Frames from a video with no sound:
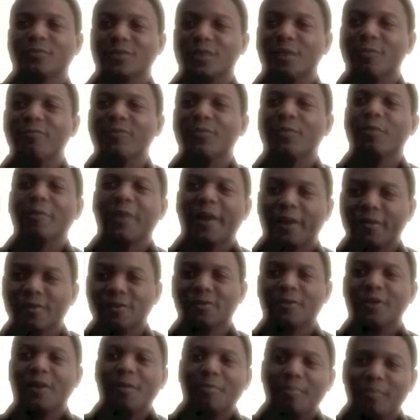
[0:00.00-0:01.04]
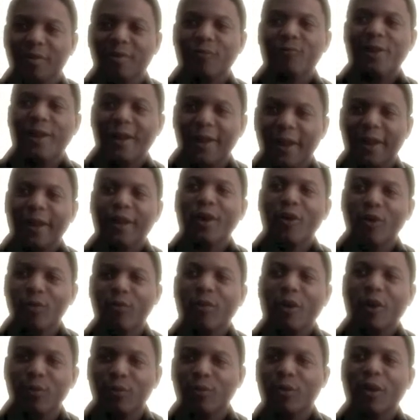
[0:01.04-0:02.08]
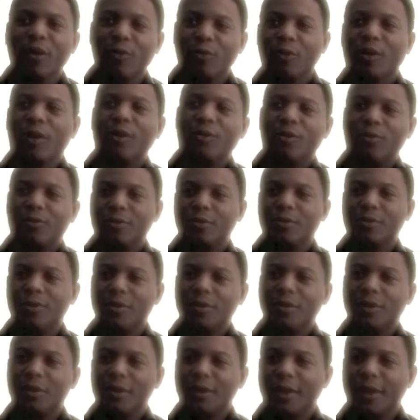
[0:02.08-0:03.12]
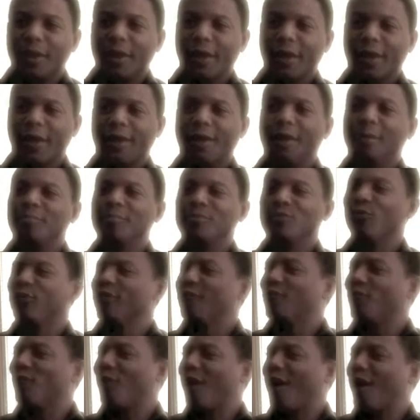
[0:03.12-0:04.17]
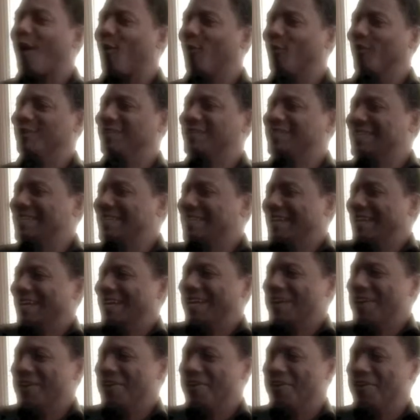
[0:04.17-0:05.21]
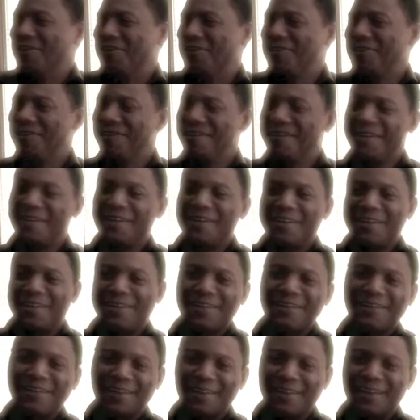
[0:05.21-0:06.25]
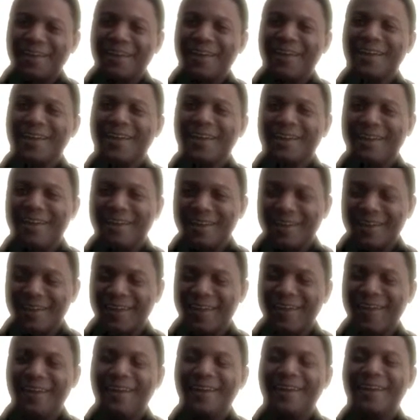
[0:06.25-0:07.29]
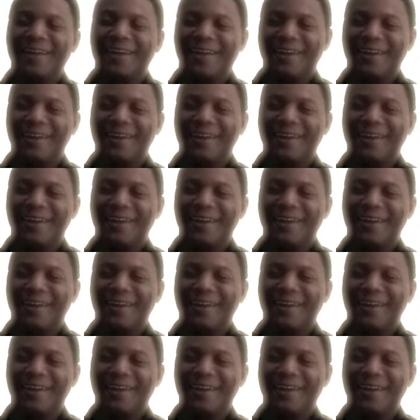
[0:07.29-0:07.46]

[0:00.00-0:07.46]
Yeah. Some filmmakers are up and ready to go. Yeah. And up 24 hours, Yeah, I've heard about that, yeah.